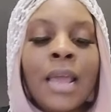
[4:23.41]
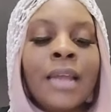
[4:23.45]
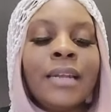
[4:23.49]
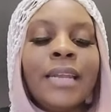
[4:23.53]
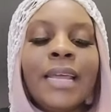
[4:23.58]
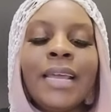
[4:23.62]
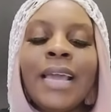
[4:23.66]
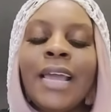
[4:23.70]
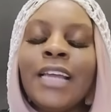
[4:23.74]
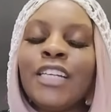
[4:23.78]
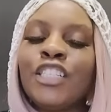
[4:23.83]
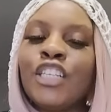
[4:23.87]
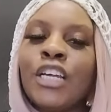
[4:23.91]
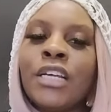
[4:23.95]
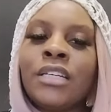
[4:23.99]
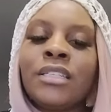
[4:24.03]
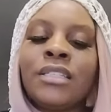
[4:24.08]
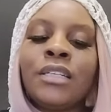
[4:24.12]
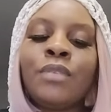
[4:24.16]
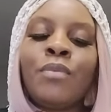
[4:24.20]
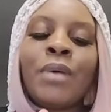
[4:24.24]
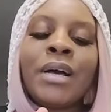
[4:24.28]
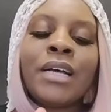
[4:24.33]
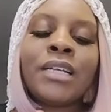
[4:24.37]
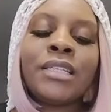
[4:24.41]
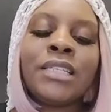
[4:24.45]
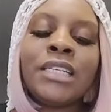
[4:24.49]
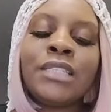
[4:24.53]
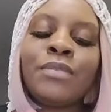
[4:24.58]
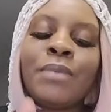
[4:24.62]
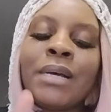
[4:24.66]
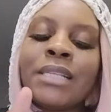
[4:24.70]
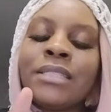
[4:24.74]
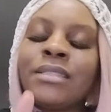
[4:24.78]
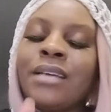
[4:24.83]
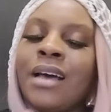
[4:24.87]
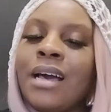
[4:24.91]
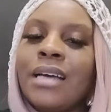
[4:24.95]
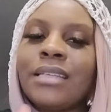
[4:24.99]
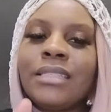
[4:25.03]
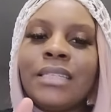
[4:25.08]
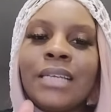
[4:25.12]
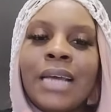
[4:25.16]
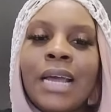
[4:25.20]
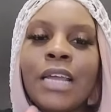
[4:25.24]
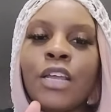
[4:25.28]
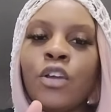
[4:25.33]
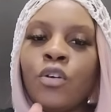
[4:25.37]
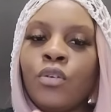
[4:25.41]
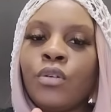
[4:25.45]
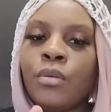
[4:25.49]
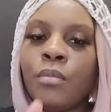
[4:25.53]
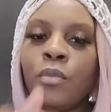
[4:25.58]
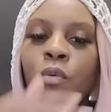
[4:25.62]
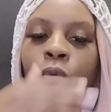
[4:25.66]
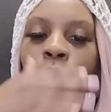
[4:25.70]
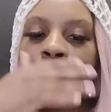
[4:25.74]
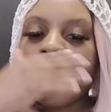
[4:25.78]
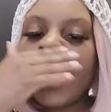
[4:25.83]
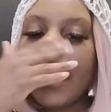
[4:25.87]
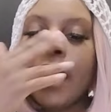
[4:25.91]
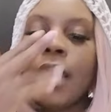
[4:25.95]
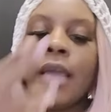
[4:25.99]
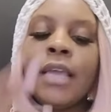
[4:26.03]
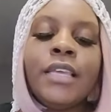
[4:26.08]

They ain't changed. That's why toxic got here on the board.